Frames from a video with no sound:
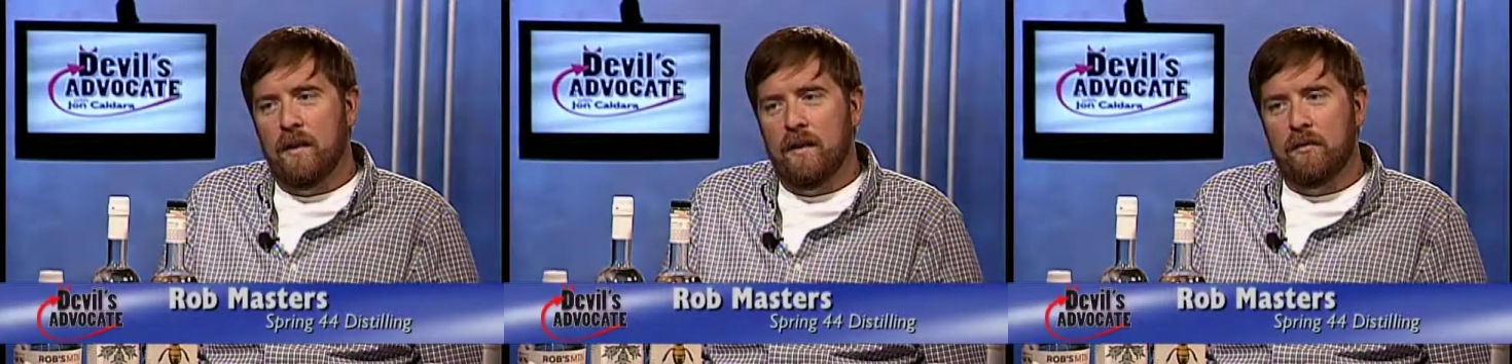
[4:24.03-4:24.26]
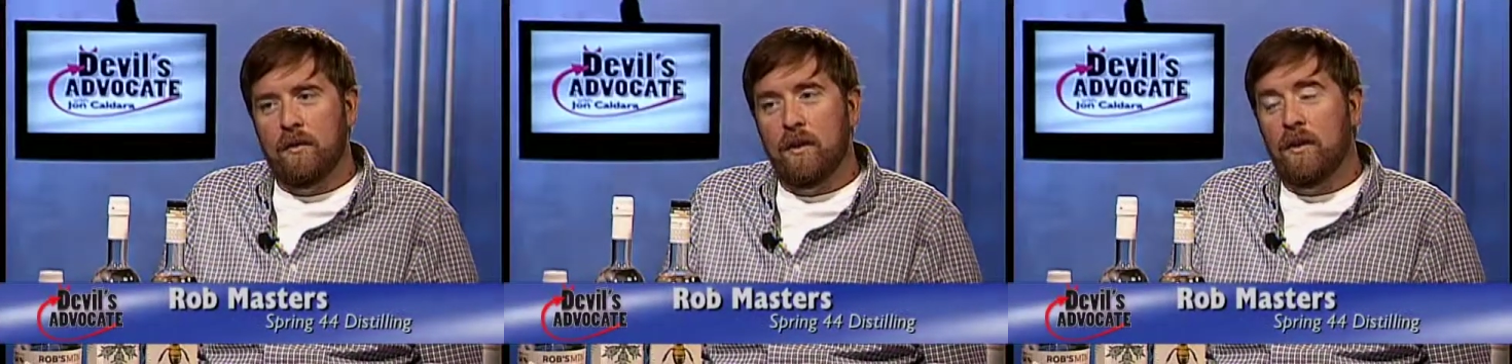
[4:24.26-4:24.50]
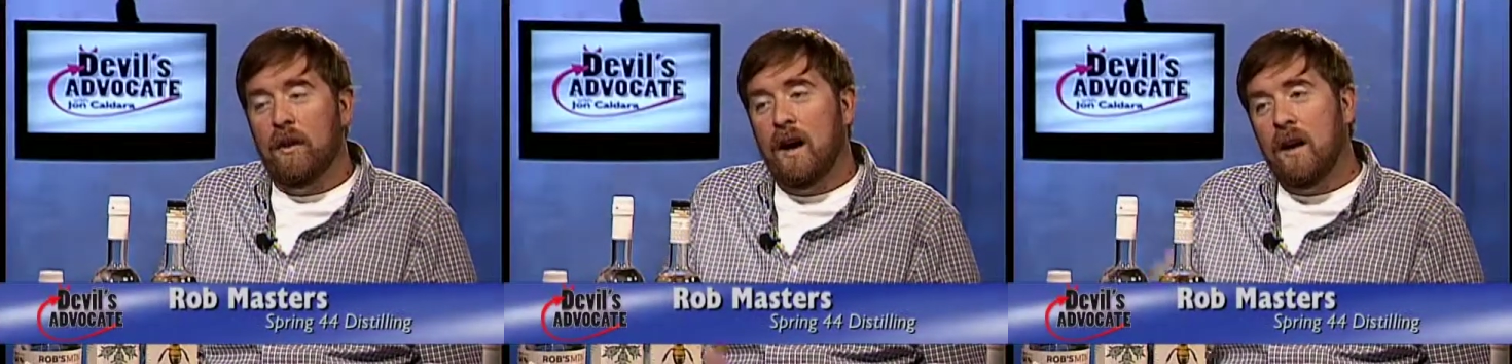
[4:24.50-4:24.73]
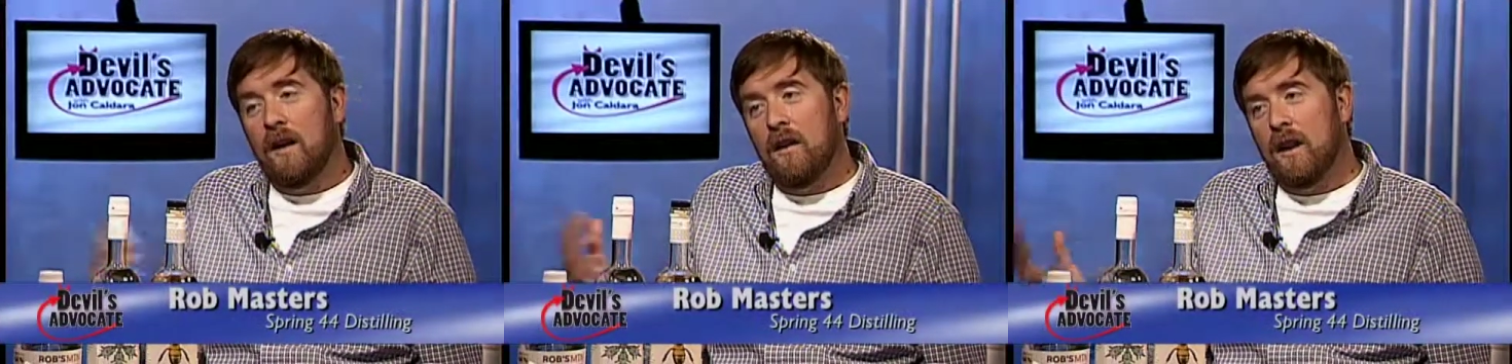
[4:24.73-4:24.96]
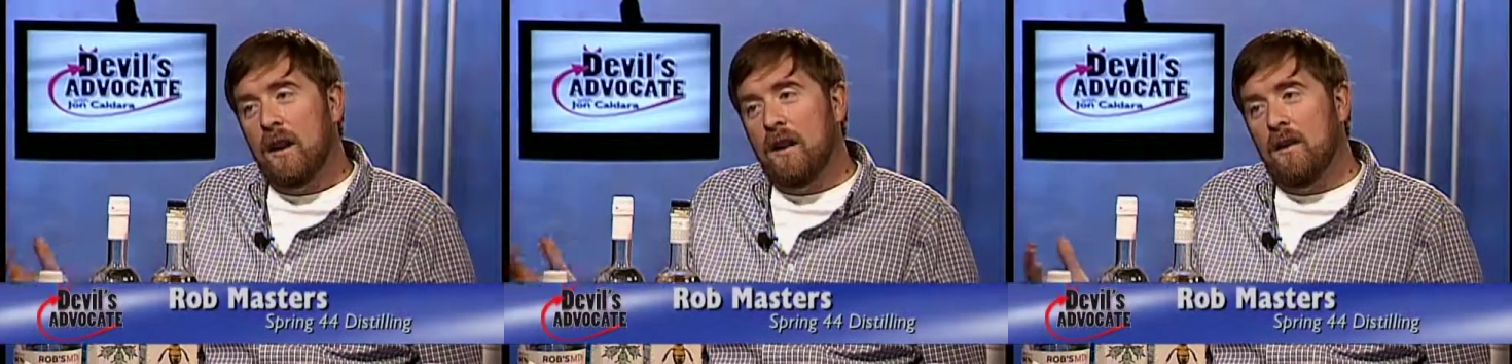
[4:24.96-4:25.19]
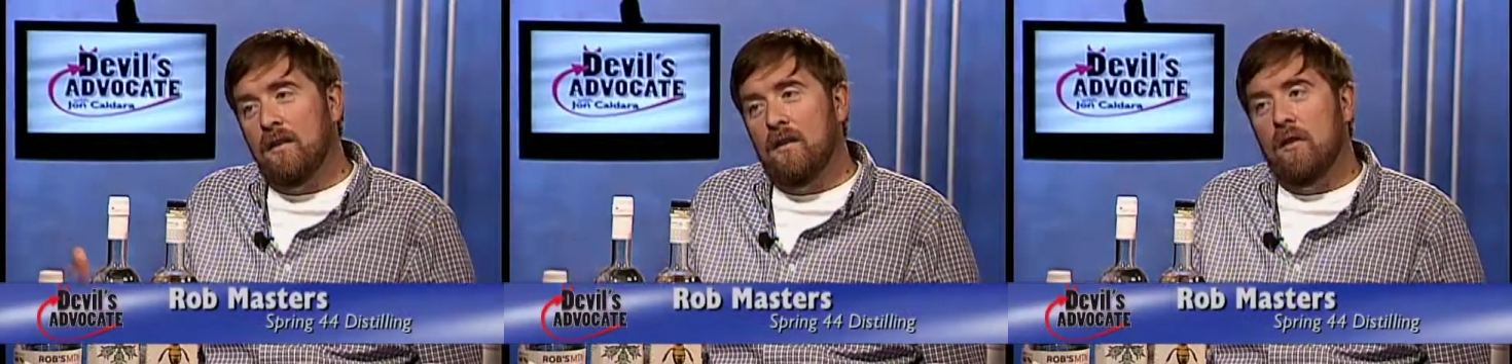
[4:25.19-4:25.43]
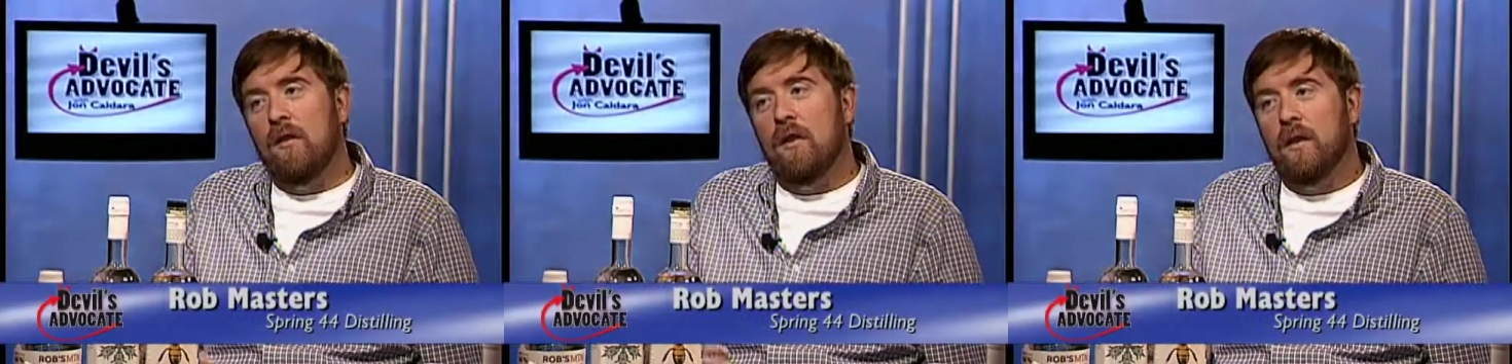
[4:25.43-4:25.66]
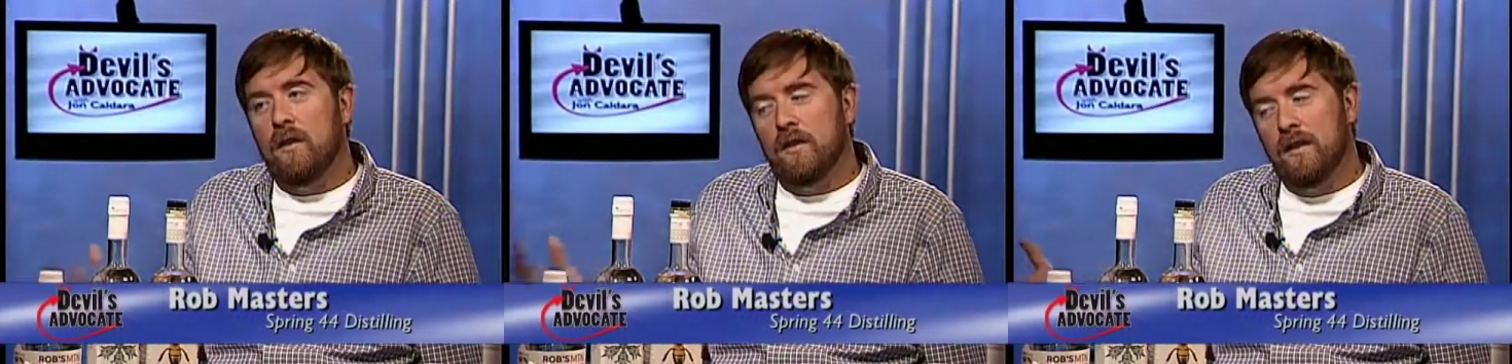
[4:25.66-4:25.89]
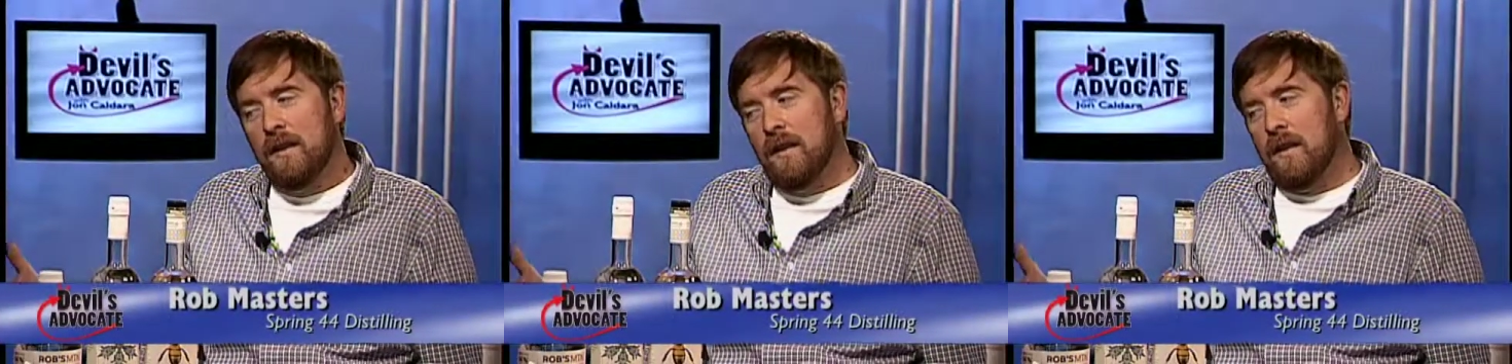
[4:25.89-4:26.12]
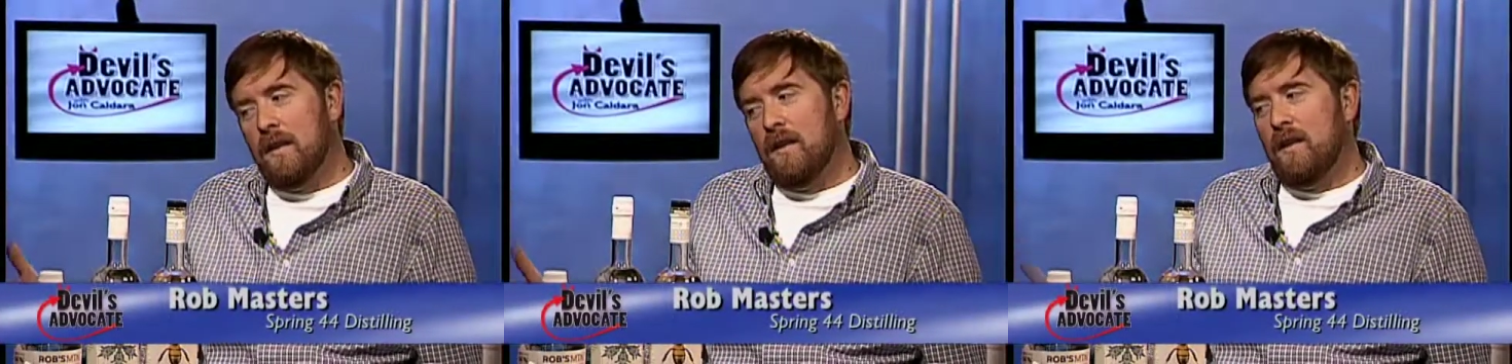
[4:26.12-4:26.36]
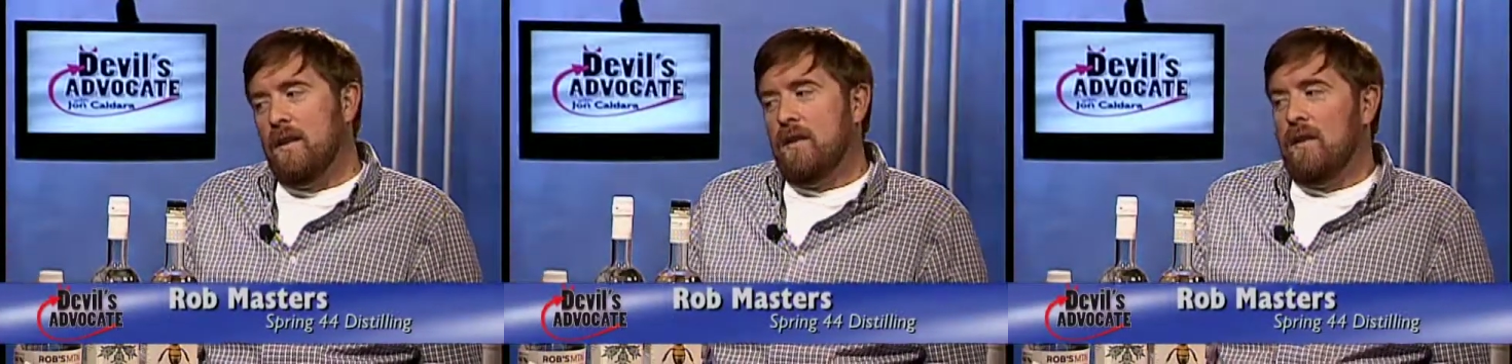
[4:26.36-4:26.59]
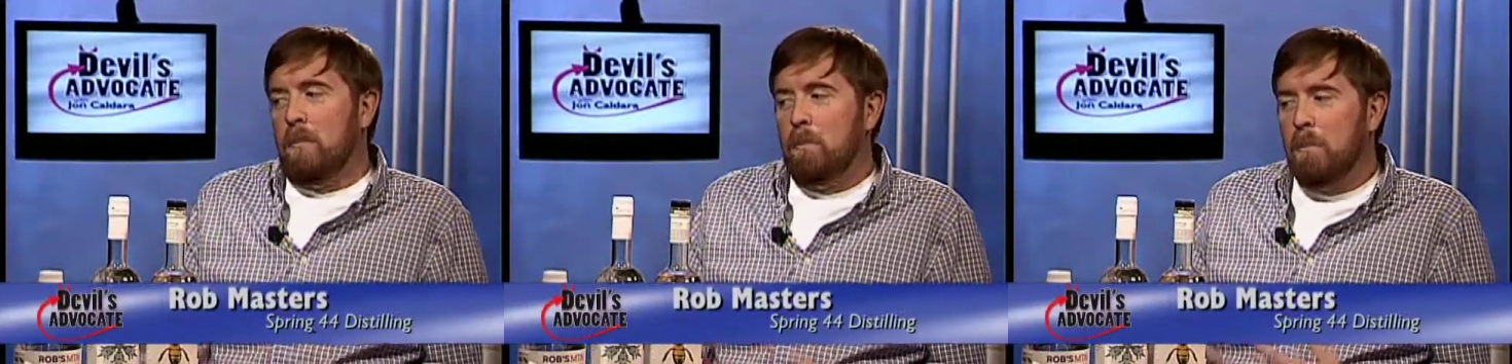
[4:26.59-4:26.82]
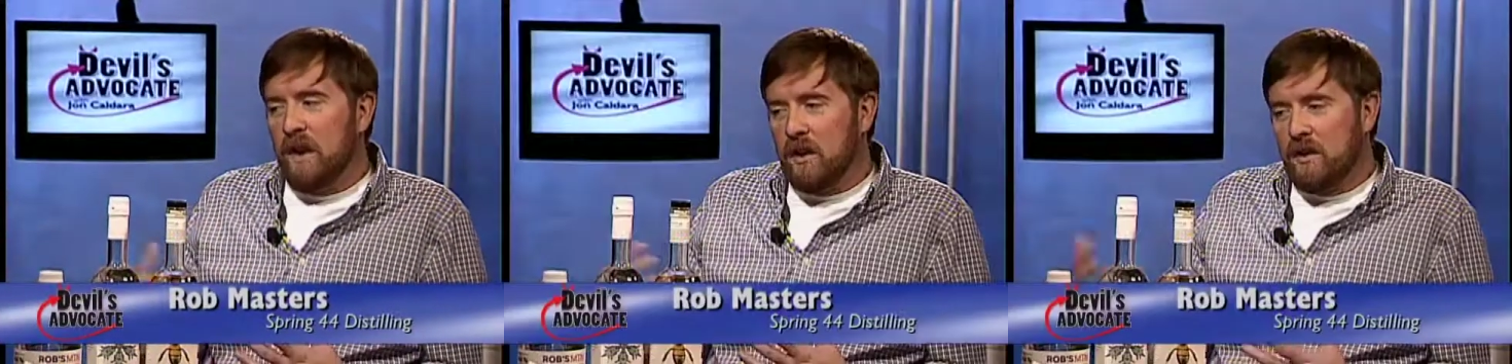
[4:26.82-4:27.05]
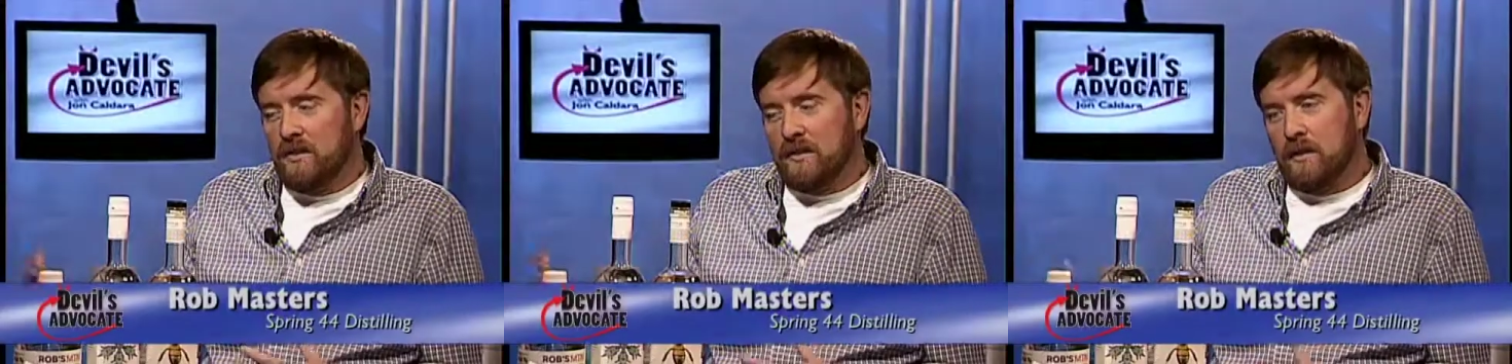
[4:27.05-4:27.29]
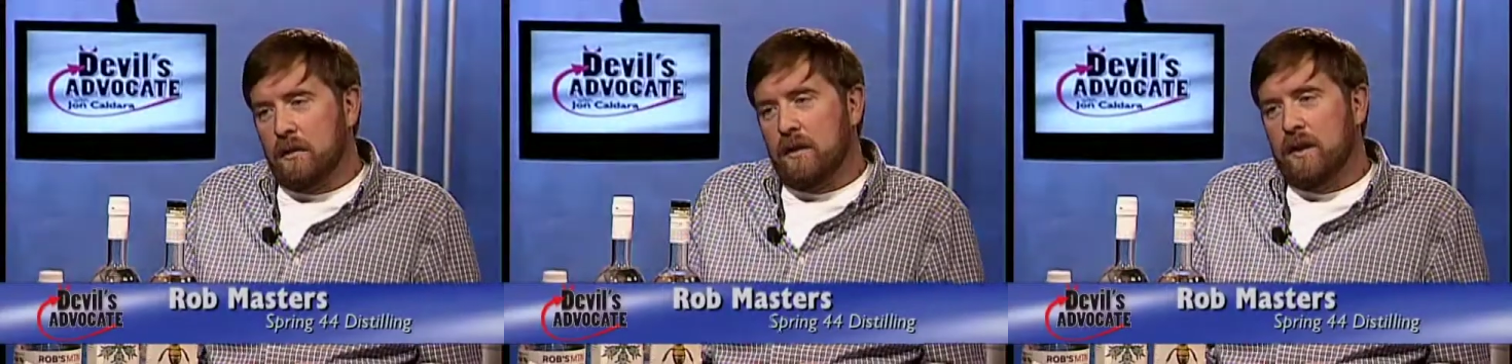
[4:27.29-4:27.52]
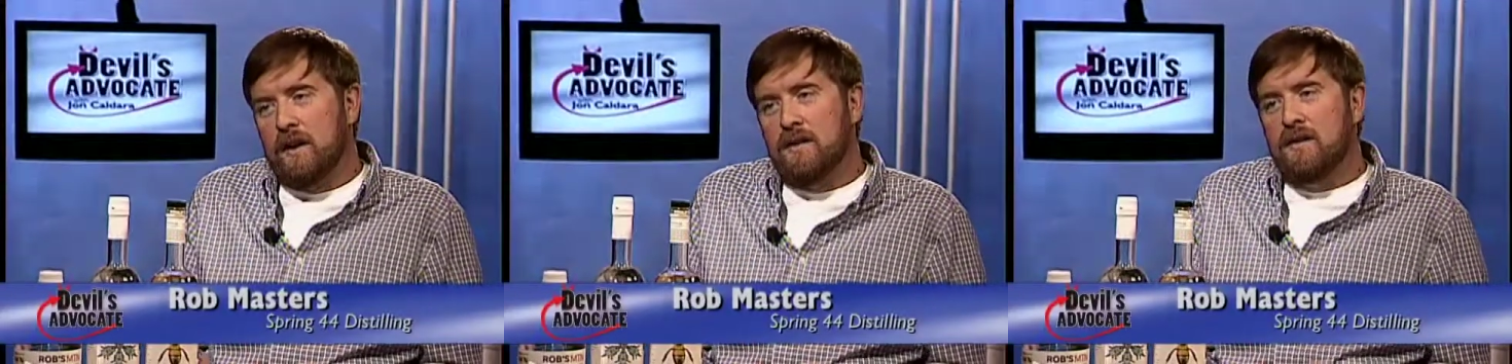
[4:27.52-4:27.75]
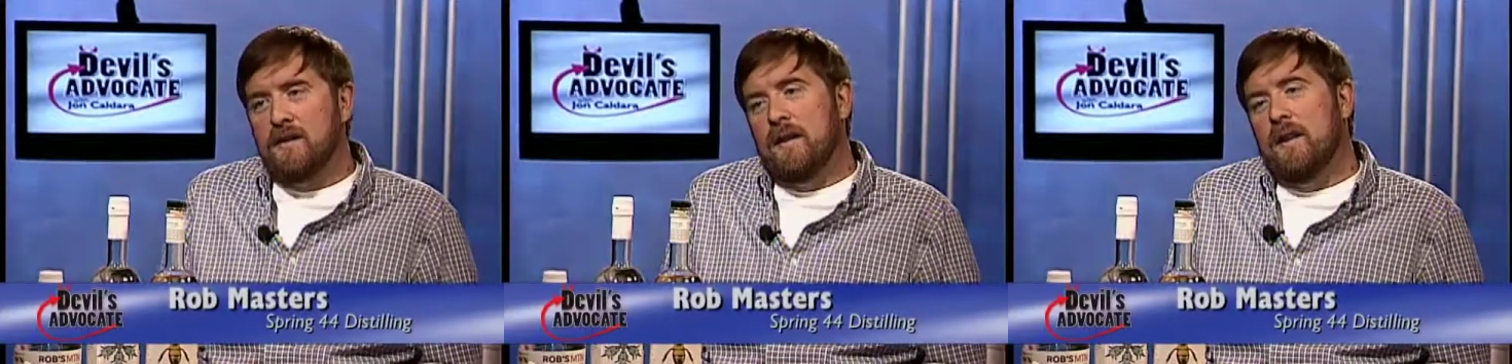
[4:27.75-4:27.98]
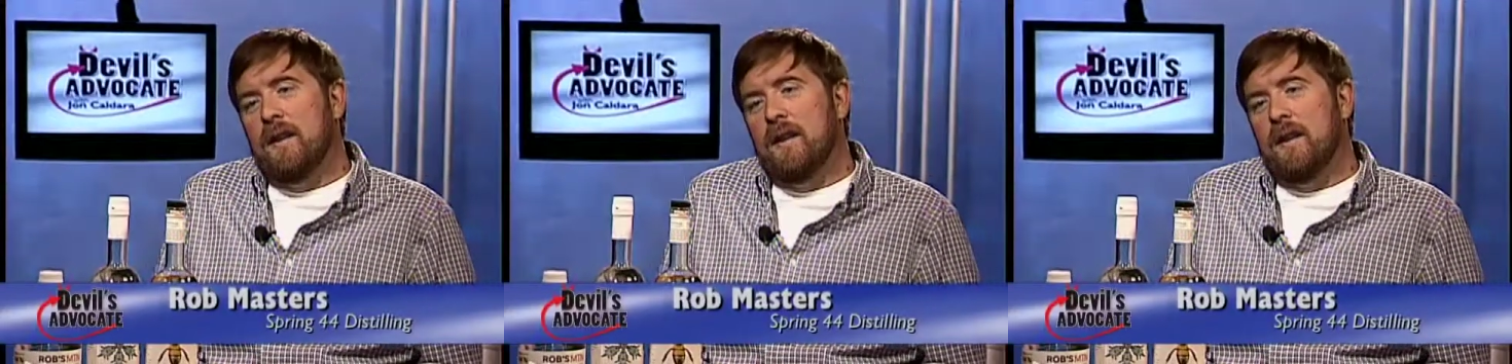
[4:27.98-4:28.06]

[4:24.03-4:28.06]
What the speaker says: If you're on the higher end, the bigger distilleries,